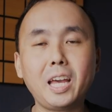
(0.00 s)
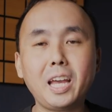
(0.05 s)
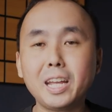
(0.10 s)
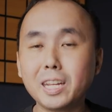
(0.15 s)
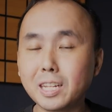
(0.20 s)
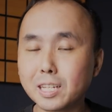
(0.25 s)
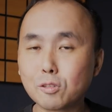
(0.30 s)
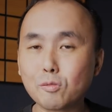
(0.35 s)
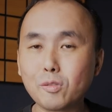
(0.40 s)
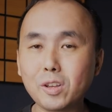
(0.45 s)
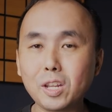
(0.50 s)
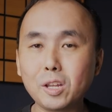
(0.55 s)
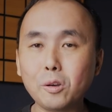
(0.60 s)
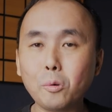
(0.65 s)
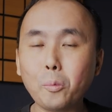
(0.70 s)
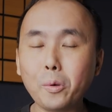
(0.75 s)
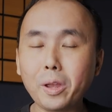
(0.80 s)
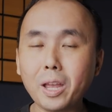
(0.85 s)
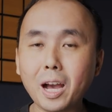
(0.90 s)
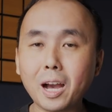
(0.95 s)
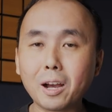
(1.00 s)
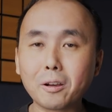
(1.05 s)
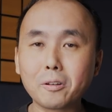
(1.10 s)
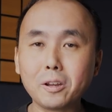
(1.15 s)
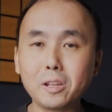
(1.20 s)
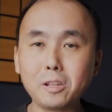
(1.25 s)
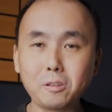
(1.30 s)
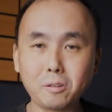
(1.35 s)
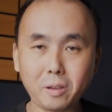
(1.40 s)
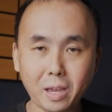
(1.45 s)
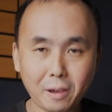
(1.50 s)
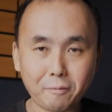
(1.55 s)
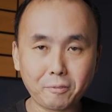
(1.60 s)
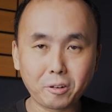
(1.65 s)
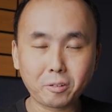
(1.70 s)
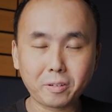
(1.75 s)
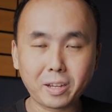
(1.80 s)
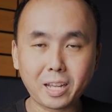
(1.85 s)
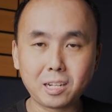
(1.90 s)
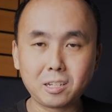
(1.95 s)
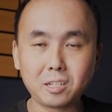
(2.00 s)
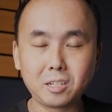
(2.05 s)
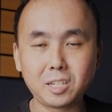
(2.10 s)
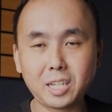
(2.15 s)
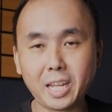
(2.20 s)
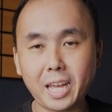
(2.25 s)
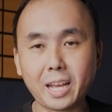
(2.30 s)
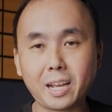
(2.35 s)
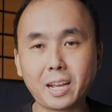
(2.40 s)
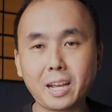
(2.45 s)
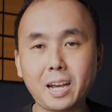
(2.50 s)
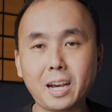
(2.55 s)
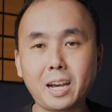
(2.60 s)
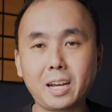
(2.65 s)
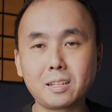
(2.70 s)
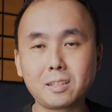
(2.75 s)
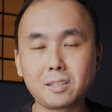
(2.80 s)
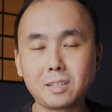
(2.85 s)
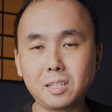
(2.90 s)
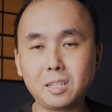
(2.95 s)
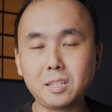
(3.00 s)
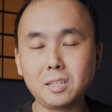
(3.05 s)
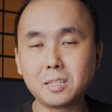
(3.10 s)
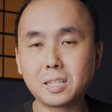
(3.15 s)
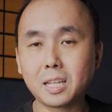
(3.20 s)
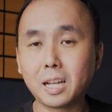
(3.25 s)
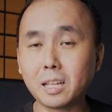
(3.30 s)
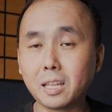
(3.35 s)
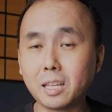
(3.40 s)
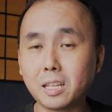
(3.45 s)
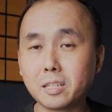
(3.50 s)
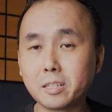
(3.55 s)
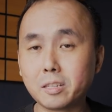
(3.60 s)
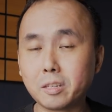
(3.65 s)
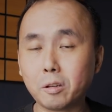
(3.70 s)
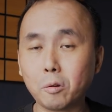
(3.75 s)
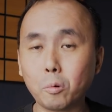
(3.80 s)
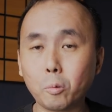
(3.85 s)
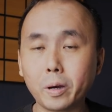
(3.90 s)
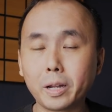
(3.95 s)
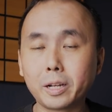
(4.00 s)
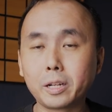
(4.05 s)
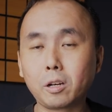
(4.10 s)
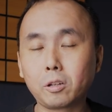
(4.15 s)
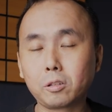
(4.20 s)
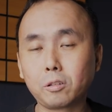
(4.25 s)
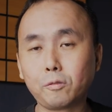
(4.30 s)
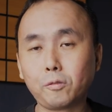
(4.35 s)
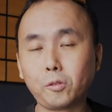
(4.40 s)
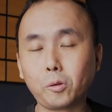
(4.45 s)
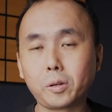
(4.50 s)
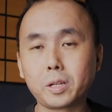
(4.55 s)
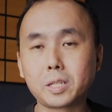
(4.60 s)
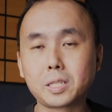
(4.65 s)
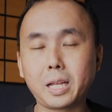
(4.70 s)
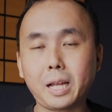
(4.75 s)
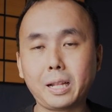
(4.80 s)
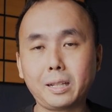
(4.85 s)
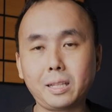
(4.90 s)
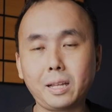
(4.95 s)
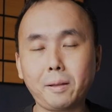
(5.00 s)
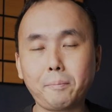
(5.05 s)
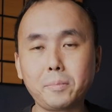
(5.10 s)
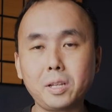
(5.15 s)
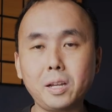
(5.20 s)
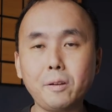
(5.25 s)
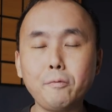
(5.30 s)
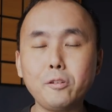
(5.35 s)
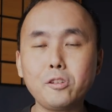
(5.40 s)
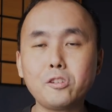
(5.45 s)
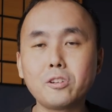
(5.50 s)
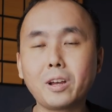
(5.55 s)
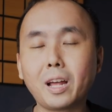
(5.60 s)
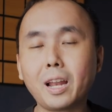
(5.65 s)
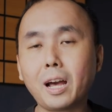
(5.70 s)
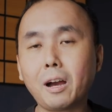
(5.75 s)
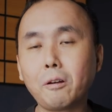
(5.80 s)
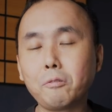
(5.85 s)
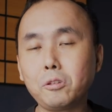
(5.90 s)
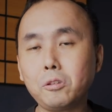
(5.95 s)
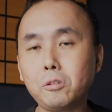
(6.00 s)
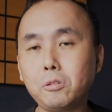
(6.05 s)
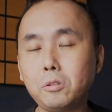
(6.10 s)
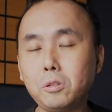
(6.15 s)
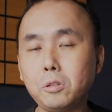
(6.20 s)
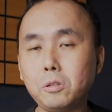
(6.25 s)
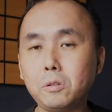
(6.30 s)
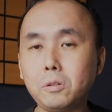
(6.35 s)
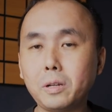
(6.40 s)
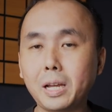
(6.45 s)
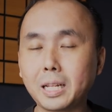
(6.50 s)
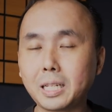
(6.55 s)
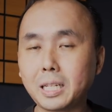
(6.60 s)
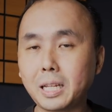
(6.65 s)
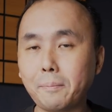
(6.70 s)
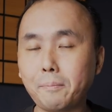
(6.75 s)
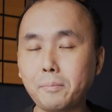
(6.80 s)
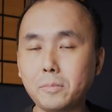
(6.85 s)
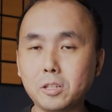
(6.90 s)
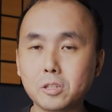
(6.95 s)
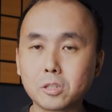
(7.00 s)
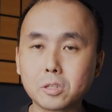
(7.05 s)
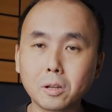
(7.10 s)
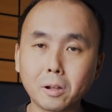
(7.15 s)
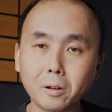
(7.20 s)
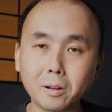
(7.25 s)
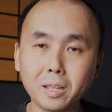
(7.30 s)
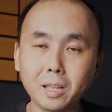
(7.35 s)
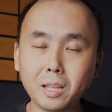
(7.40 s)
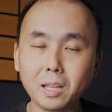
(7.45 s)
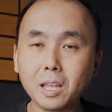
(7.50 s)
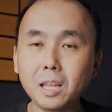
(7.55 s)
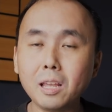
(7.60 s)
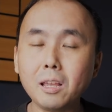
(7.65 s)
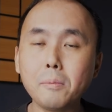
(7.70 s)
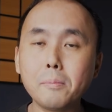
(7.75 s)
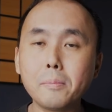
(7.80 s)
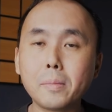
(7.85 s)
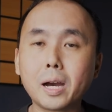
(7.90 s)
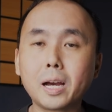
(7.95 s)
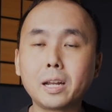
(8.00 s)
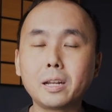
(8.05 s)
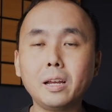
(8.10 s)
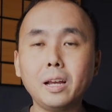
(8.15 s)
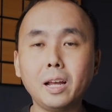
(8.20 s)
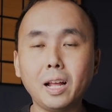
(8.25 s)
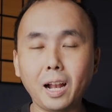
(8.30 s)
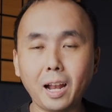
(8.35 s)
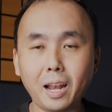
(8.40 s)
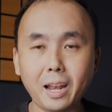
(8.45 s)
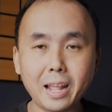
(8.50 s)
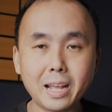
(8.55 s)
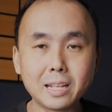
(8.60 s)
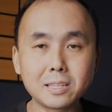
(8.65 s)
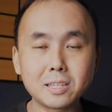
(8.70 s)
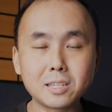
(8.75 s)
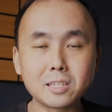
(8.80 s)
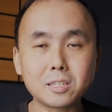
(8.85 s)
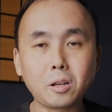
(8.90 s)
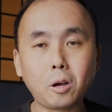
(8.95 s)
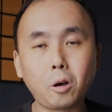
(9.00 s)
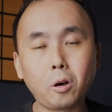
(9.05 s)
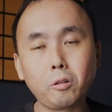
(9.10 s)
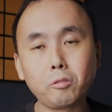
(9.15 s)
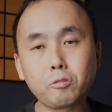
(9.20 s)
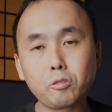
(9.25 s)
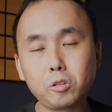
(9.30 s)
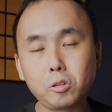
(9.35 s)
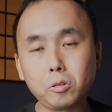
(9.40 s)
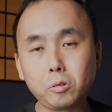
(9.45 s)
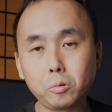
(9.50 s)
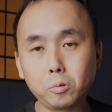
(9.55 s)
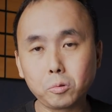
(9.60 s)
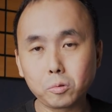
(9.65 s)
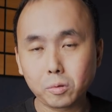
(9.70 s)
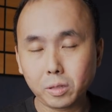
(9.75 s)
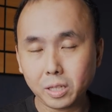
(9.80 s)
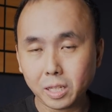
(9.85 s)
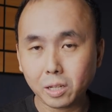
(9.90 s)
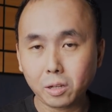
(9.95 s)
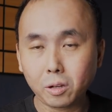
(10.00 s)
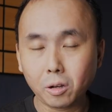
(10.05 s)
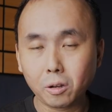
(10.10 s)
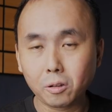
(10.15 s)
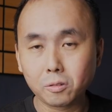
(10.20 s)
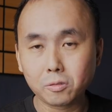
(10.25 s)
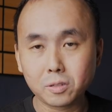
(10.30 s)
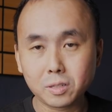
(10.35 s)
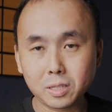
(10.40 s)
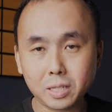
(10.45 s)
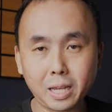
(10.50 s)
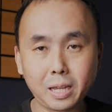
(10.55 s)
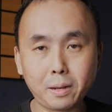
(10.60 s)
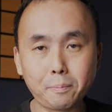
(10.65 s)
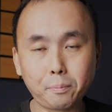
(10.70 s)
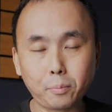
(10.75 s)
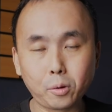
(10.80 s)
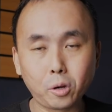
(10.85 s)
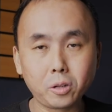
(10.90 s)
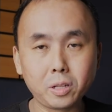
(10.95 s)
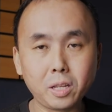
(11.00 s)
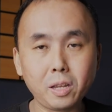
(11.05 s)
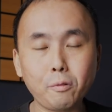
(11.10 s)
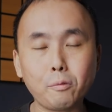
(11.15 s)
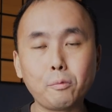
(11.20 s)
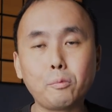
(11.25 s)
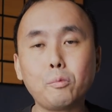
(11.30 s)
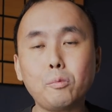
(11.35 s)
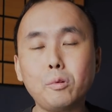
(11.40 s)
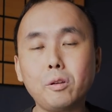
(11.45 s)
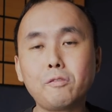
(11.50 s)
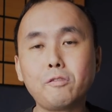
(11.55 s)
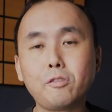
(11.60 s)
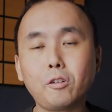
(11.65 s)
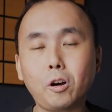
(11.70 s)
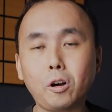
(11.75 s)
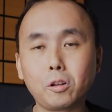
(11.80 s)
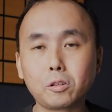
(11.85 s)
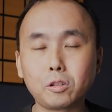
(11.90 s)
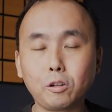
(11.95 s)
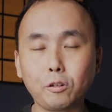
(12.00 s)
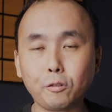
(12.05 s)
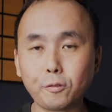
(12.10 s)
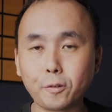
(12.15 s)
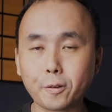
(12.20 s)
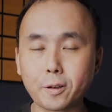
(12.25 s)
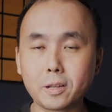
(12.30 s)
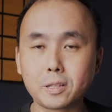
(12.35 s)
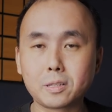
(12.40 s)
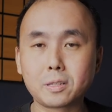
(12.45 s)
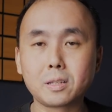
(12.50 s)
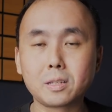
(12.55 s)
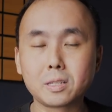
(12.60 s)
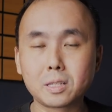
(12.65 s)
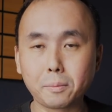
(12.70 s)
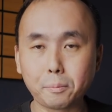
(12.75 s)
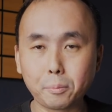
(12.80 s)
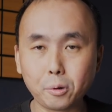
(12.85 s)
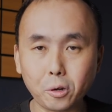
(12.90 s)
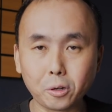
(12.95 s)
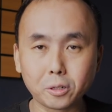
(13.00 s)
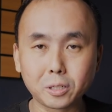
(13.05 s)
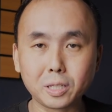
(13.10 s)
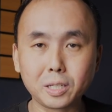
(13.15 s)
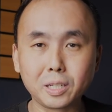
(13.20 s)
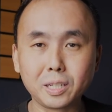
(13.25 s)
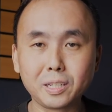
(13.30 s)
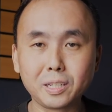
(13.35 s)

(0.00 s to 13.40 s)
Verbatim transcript: In this video, we are going to have a look at the TechArt TZE01 autofocus adapter which allows you to adapt the Sony E-mount lenses onto Nikon Z body with autofocus support.